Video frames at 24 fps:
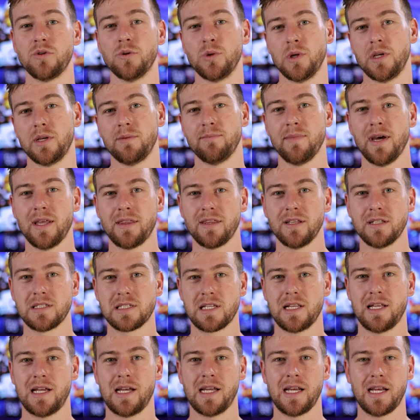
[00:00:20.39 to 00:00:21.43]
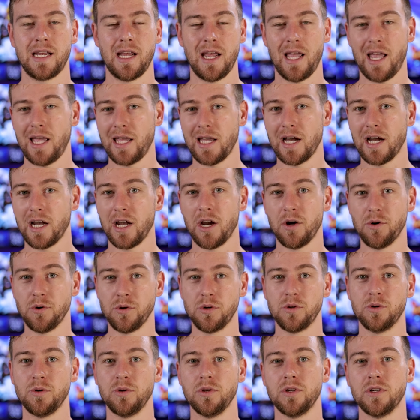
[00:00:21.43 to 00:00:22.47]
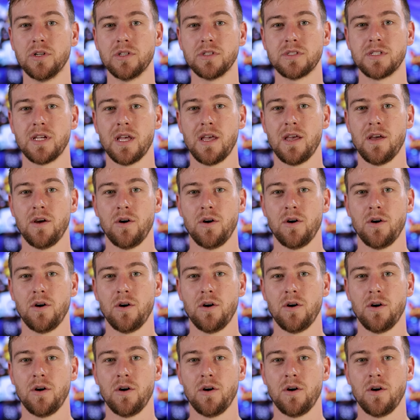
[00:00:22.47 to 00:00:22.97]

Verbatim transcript: cooling methods like AIO coolers